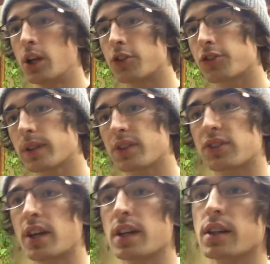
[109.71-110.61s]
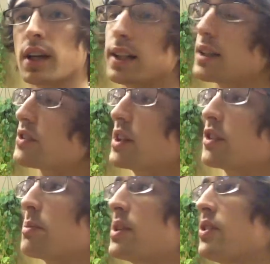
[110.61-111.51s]
So let's take
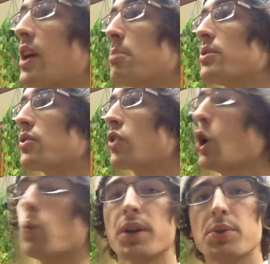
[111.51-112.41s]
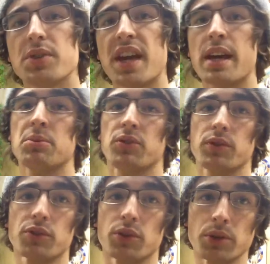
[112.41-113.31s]
some examples. Why do games
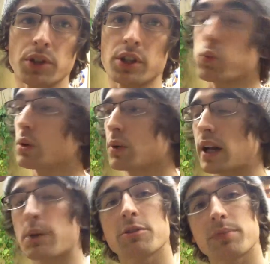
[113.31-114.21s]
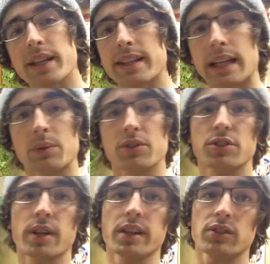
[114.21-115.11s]
feel so good? Well, when I was playing
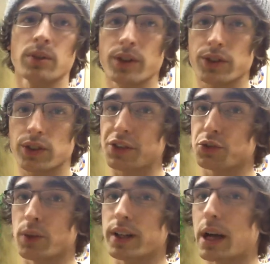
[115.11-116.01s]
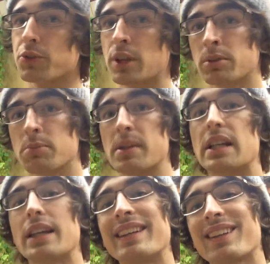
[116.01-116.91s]
Counter-Strike Source, guess what? I was able to be
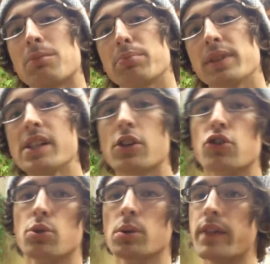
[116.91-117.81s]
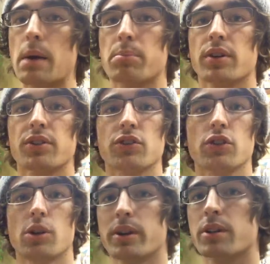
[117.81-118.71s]
in complete control of that person
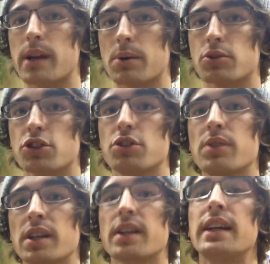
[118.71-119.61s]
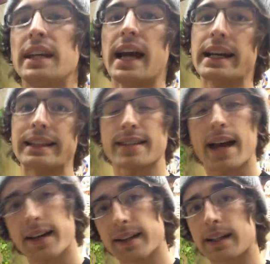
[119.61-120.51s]
going around shooting and
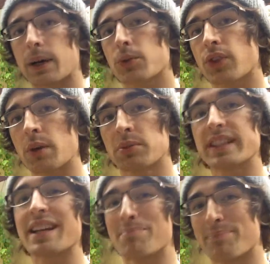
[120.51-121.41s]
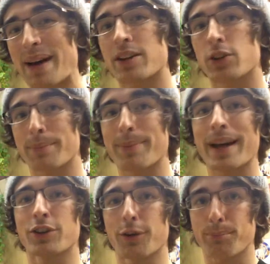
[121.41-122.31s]
attacking. I was able to get better and better and